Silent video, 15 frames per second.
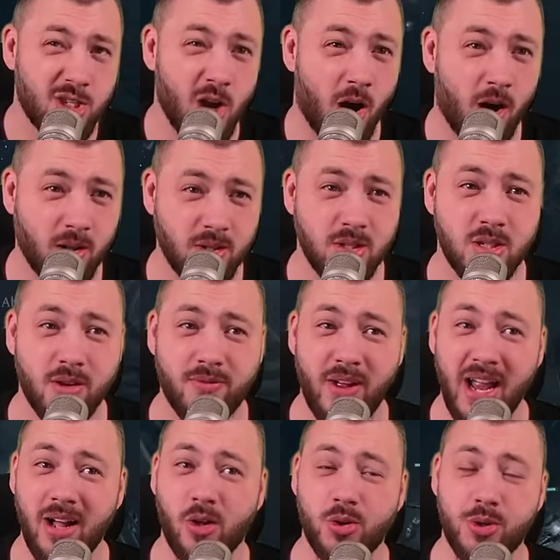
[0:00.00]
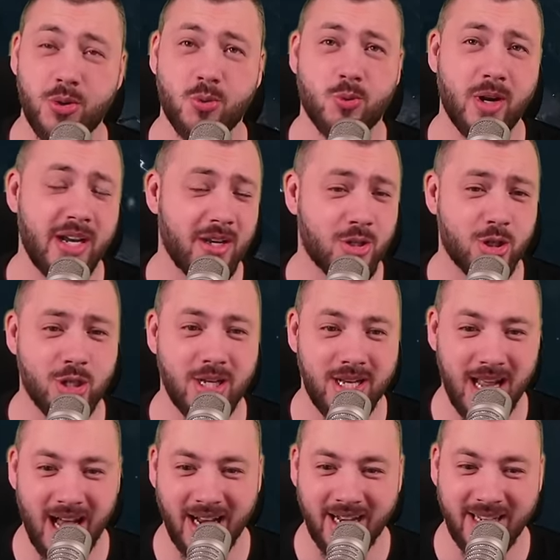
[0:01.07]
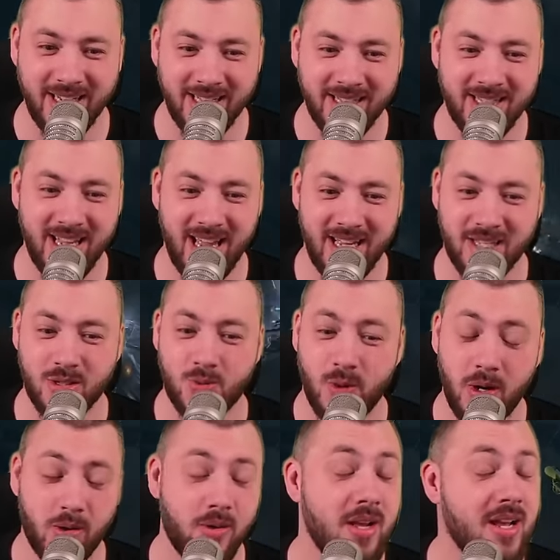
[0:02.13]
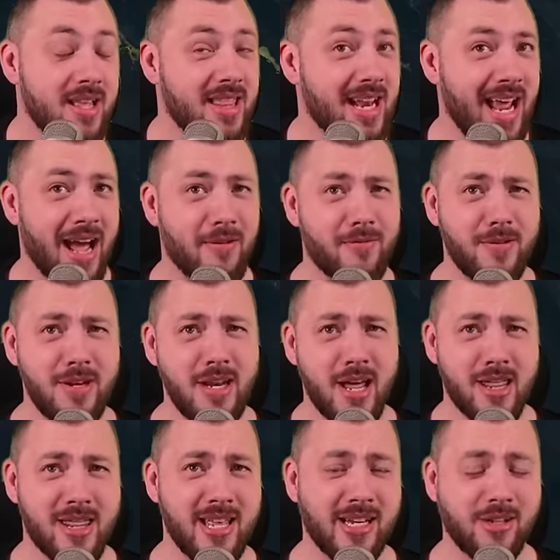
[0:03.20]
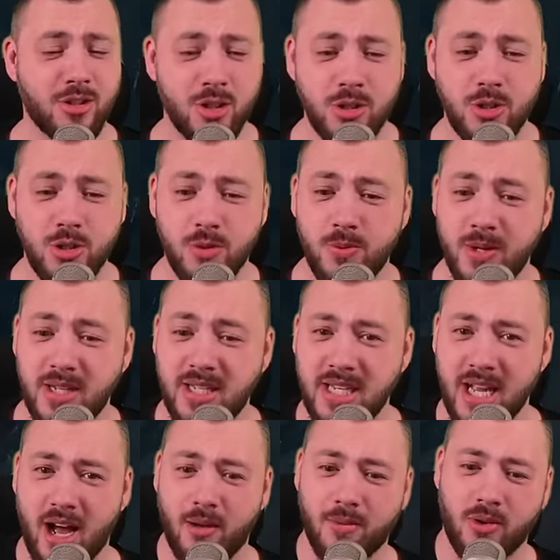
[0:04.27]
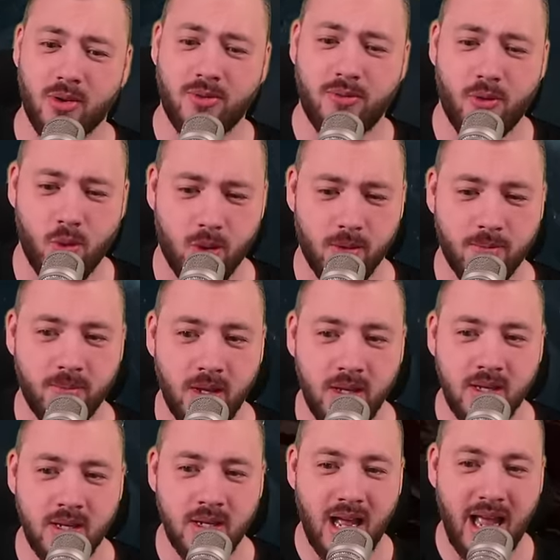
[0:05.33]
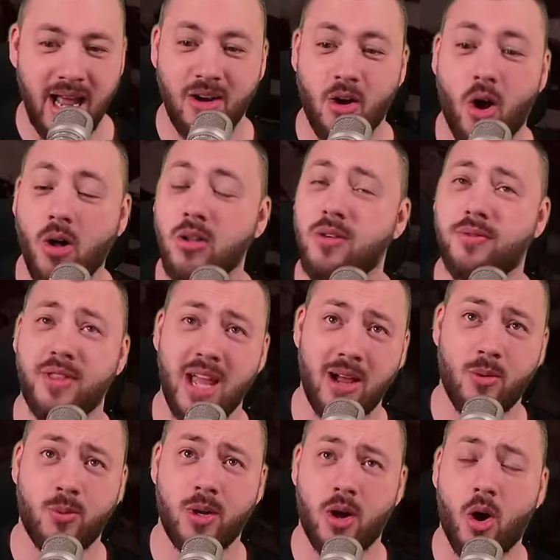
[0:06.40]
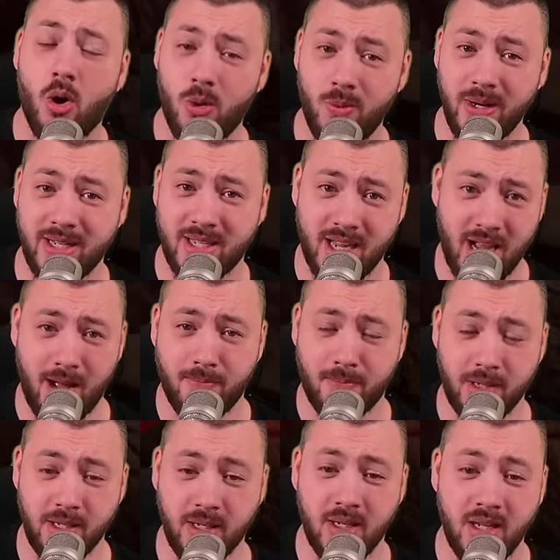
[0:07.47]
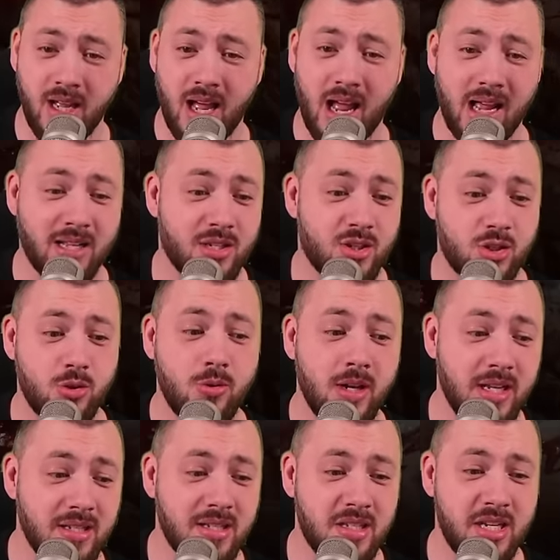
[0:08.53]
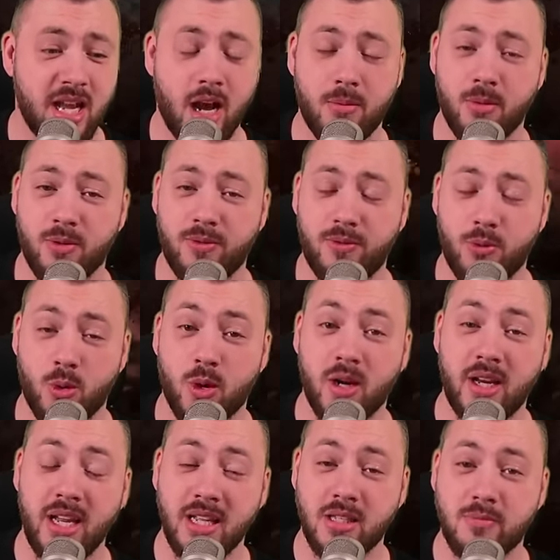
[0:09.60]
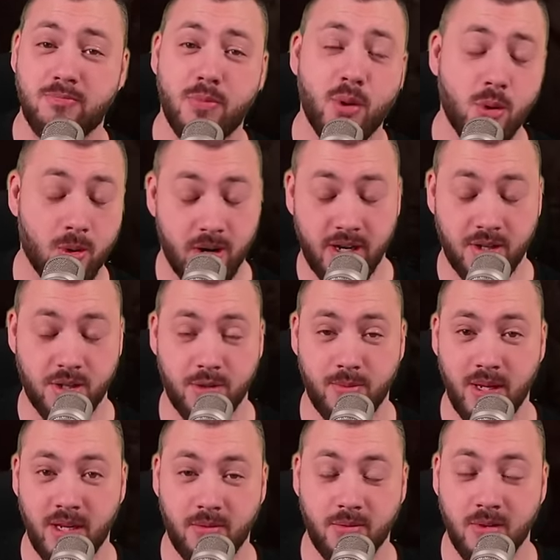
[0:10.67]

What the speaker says: tons of Elden Ring shenanigans as well that have nothing to do with Diablo 4. And all of that will always happen as soon as Diablo 4 gets boring to me,